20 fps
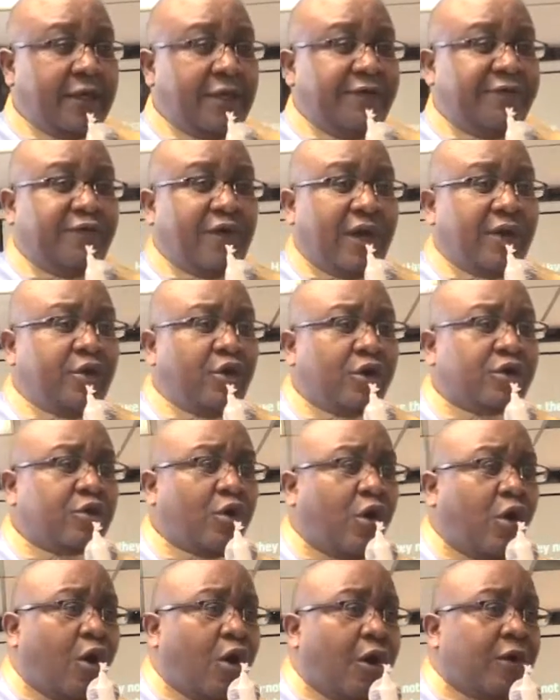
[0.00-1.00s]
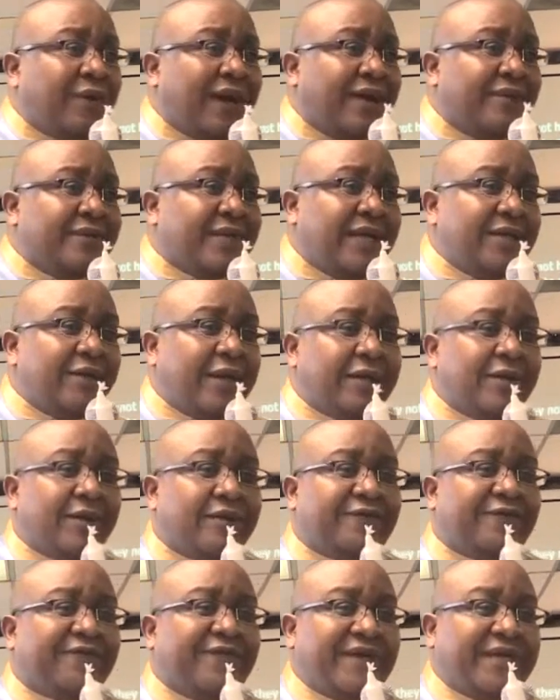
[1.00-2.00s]
if you are not all rounder, you are
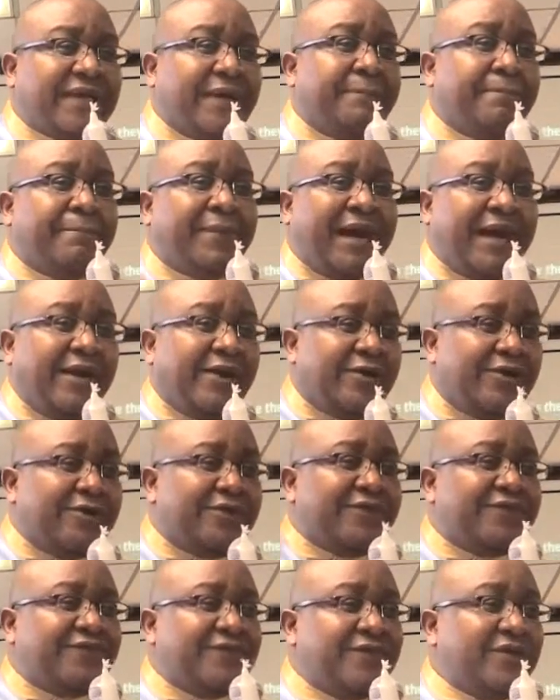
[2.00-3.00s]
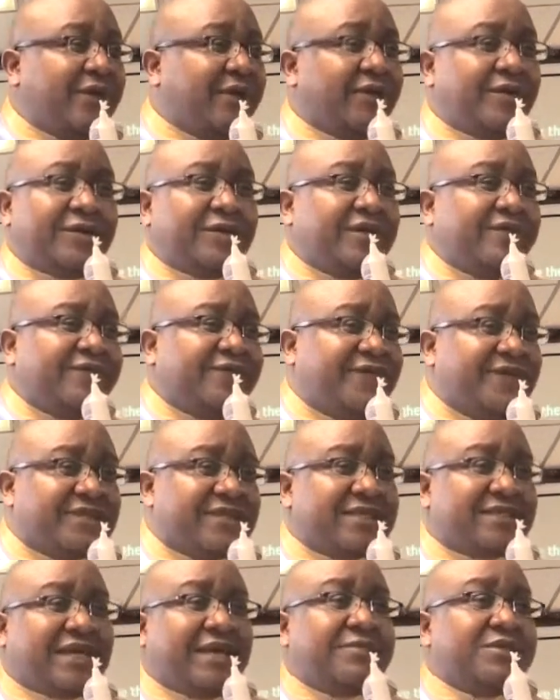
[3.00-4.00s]
not thick and bio, you're not good in
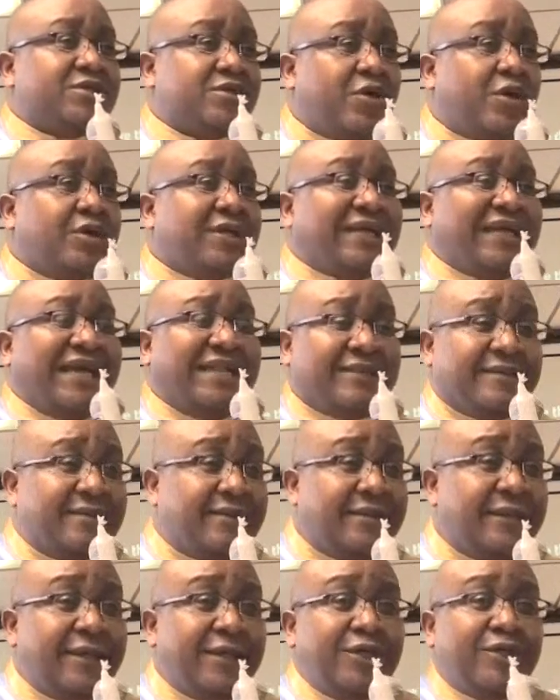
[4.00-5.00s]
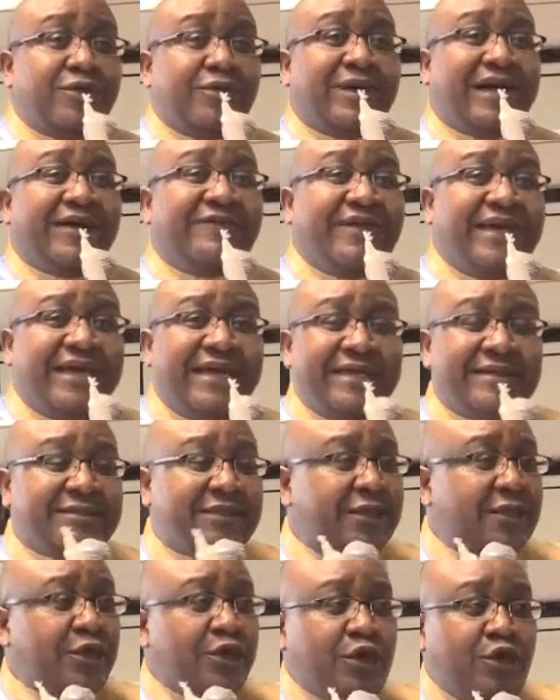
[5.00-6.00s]
physics, chemistry all together. you don't have
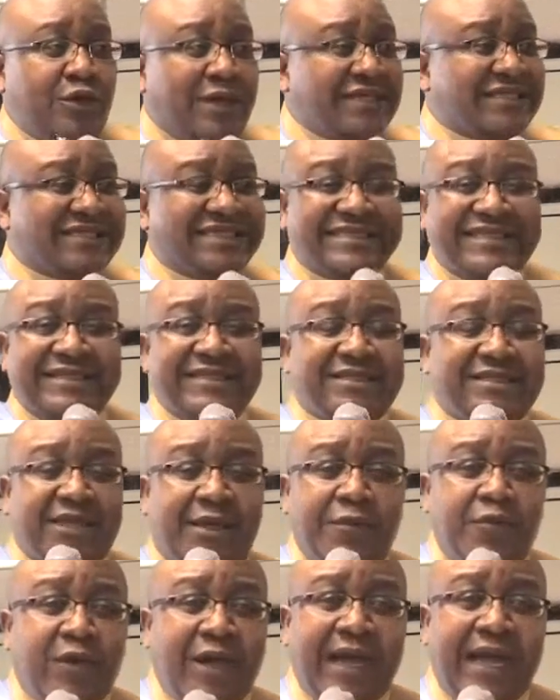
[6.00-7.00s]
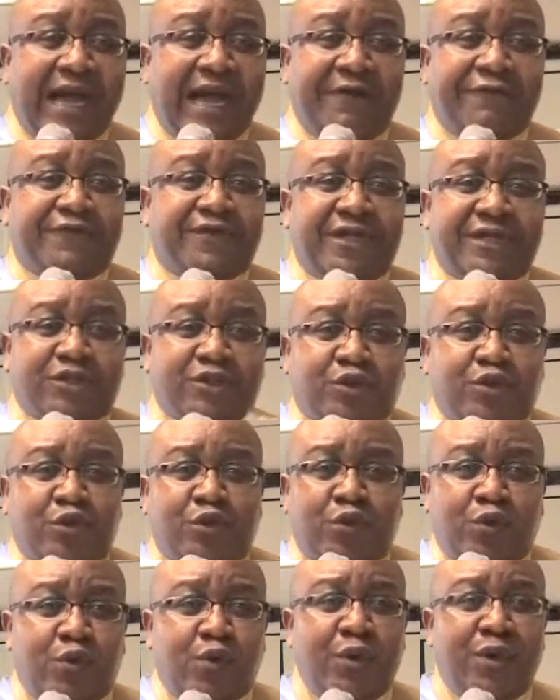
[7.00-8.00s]
A's, you are sitting somewhere after
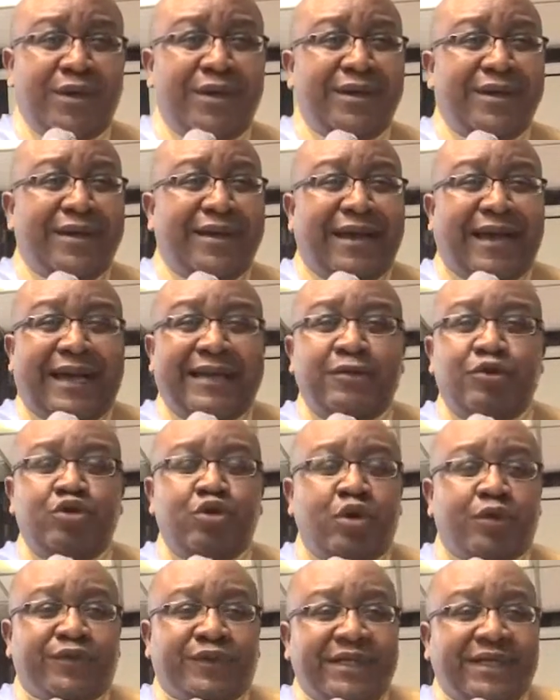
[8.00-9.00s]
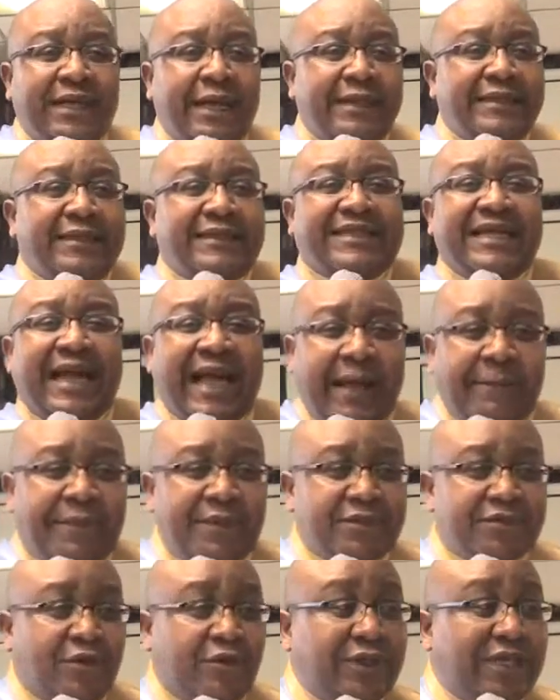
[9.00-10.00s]
school and nothing nothing
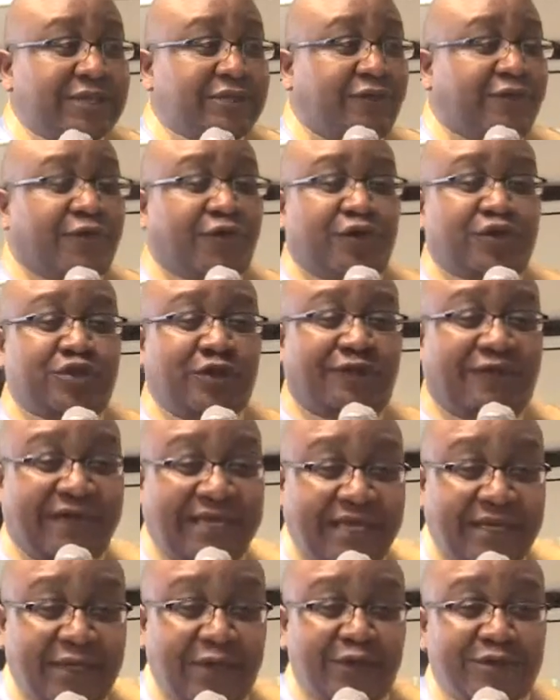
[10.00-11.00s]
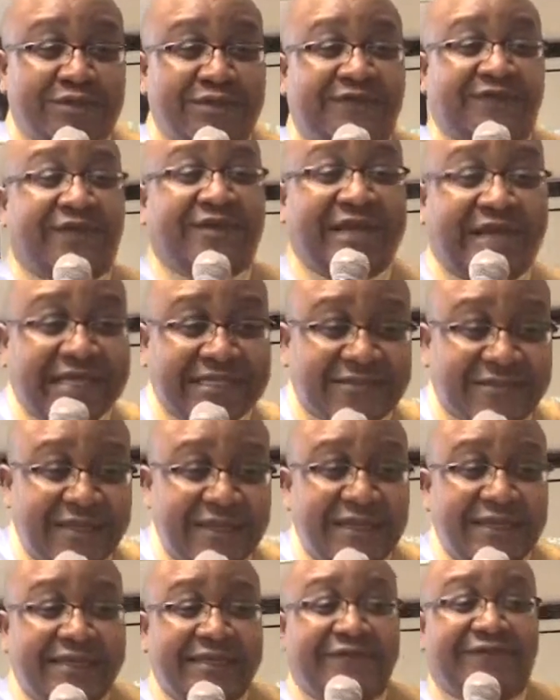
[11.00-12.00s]
happens. Unless, of course, your father knows the finance,
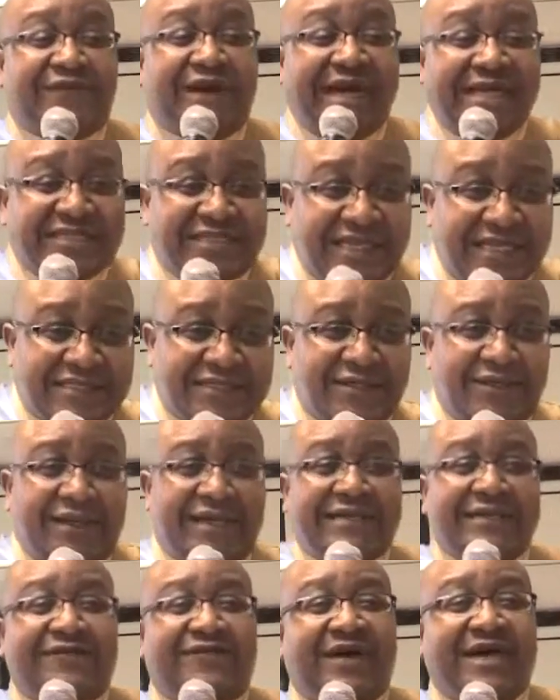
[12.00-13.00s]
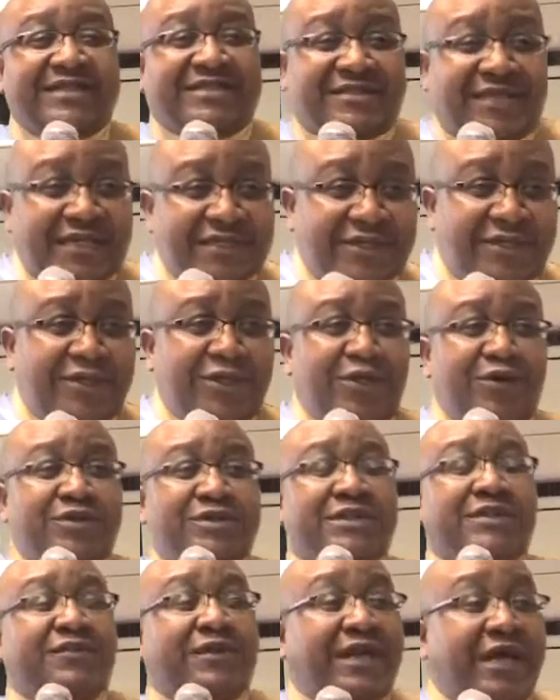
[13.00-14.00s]
the vice chancellor, and the vice chancellor
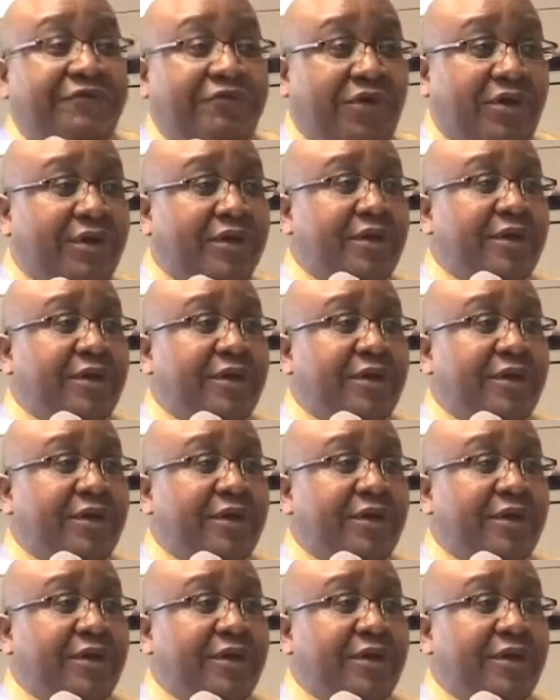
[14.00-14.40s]
knows the whatever,